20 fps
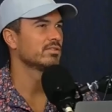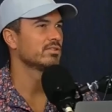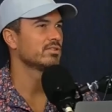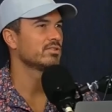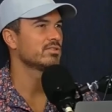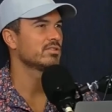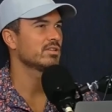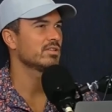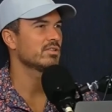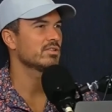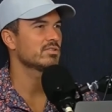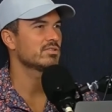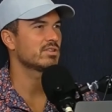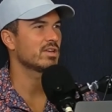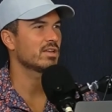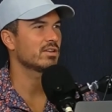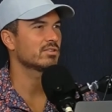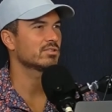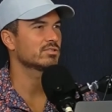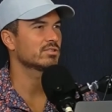you see that
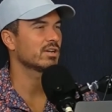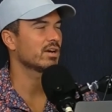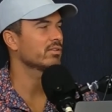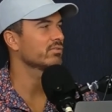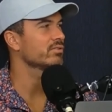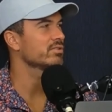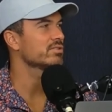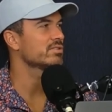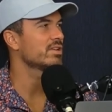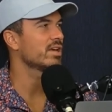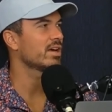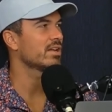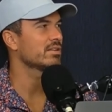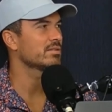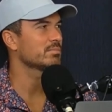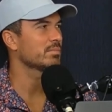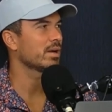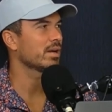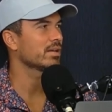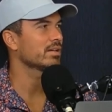Xander Schauffele's dad is
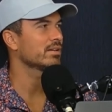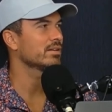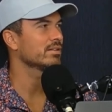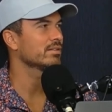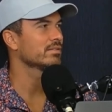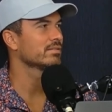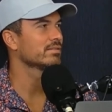Micah?